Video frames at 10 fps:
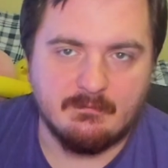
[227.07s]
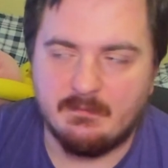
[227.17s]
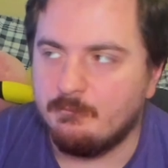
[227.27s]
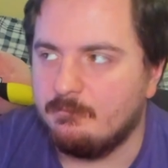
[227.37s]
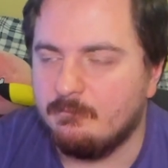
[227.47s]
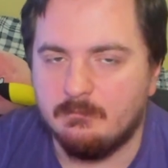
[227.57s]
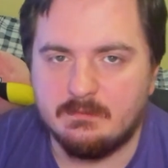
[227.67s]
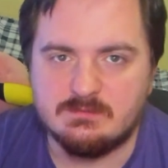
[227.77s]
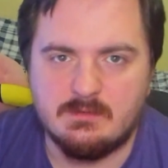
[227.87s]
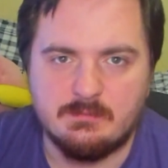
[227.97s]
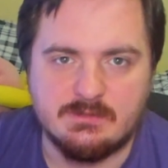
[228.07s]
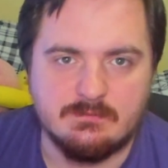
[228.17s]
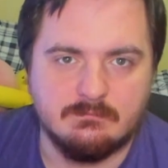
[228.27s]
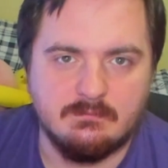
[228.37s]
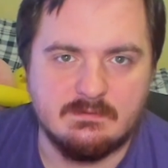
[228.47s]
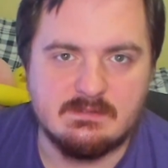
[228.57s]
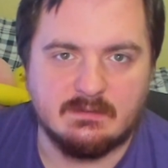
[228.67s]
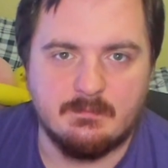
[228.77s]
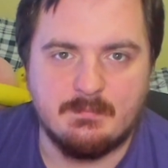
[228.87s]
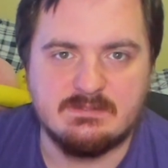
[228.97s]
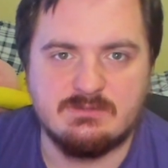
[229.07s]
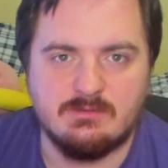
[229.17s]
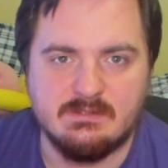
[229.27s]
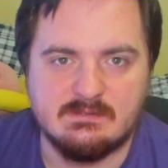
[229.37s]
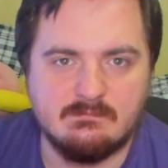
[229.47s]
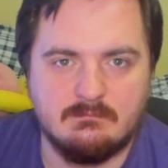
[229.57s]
then what is wrong with you? It's like the best choice.